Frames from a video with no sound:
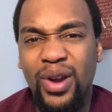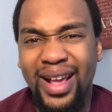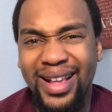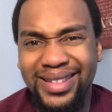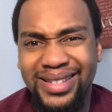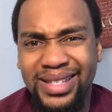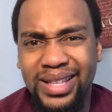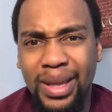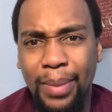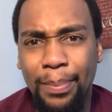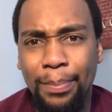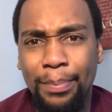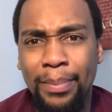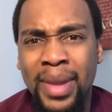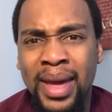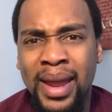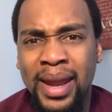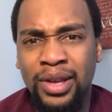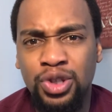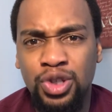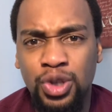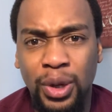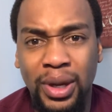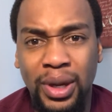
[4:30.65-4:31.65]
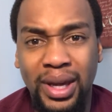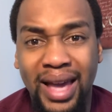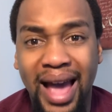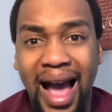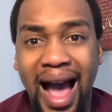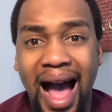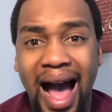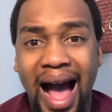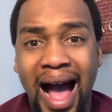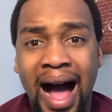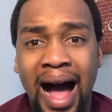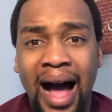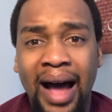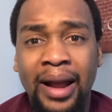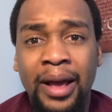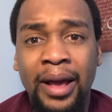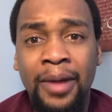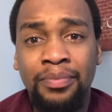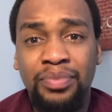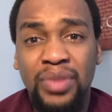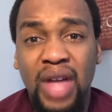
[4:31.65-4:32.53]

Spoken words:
and submitted to God